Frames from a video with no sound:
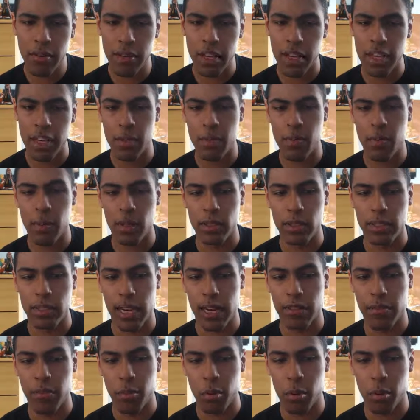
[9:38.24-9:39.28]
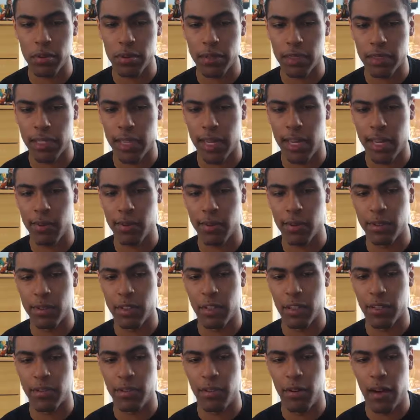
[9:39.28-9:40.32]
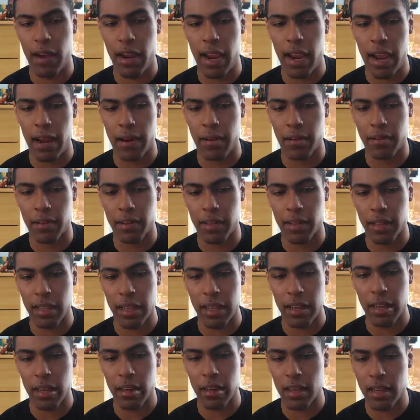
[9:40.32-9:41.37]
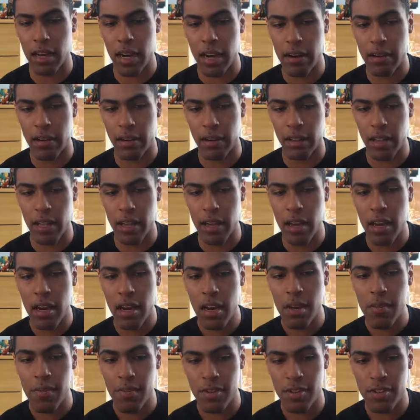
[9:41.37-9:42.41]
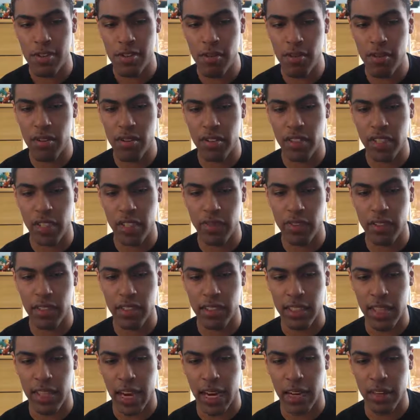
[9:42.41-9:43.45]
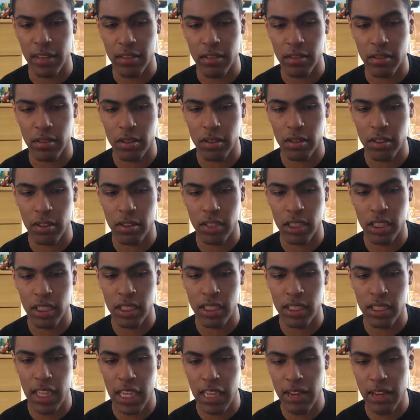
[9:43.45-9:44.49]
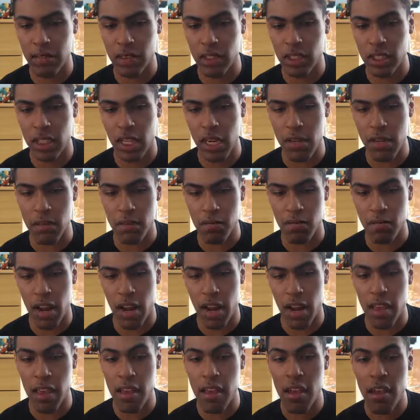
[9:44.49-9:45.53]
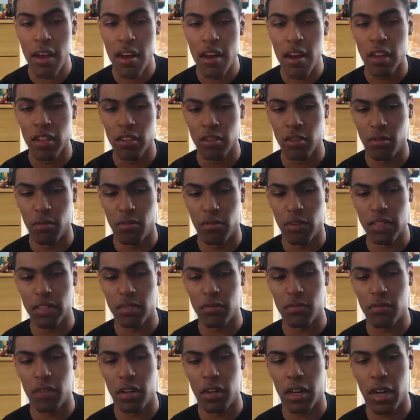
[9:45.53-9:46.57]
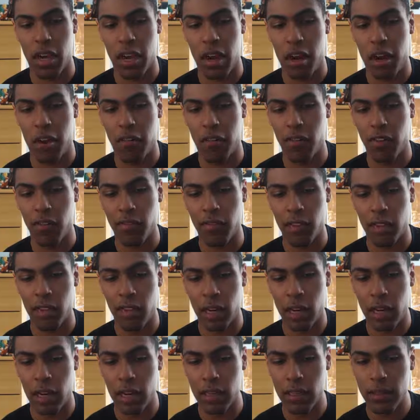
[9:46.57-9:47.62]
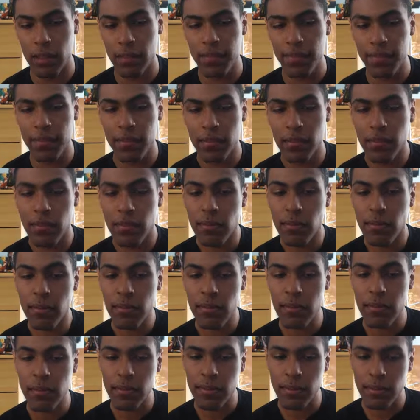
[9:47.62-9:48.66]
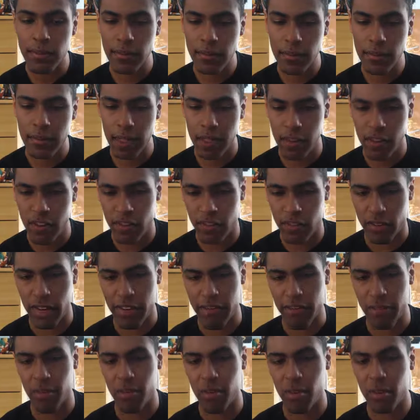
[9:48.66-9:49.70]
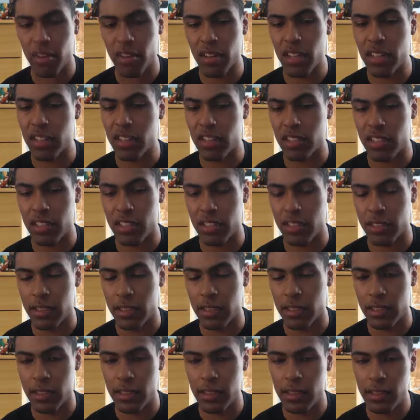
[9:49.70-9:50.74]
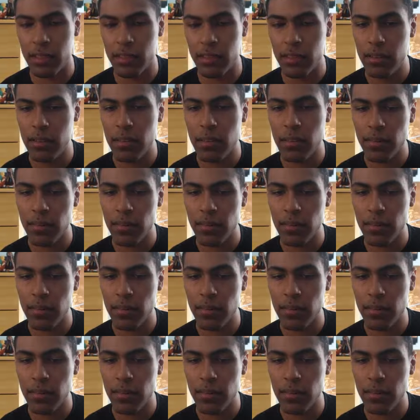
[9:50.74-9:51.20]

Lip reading: Hooligans pushed out of normal society but resolved to aggregate and uncaringly pursue their selfish desires or steal chefs ready to risk running off of the law. To create even more delicious dishes.